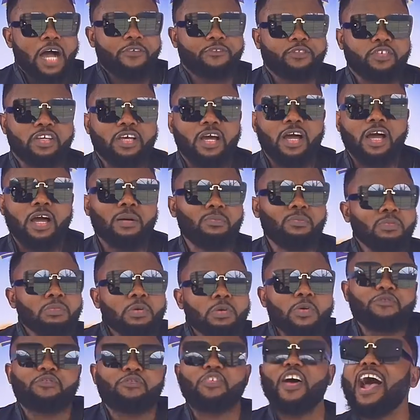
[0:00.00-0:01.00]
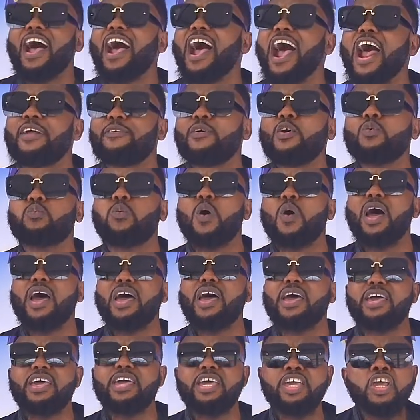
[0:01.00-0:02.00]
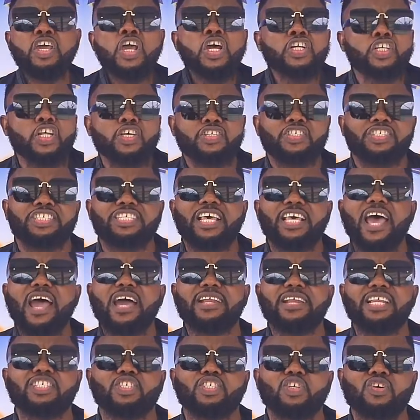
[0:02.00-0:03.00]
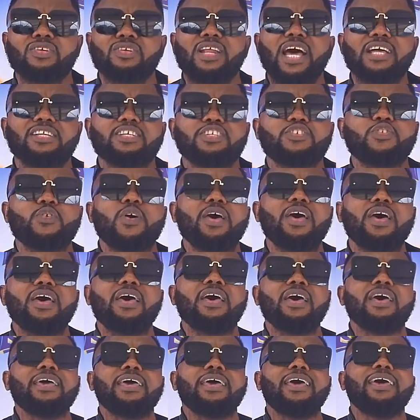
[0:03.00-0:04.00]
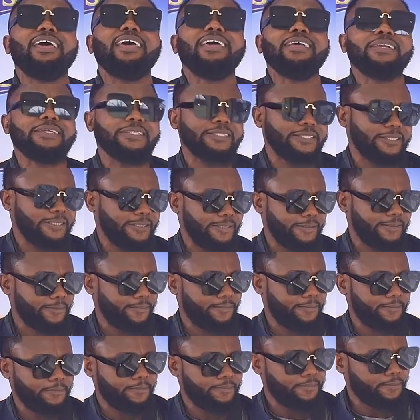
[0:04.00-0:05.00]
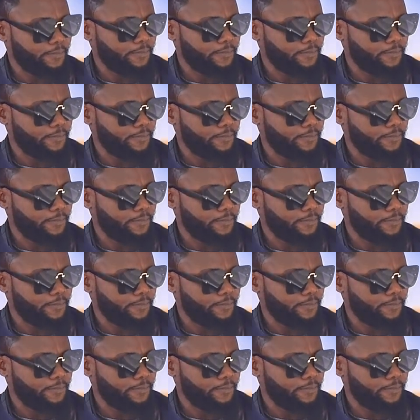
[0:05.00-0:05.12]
auditioning, I was like, well, let me just come give it a try. If it's going to work out.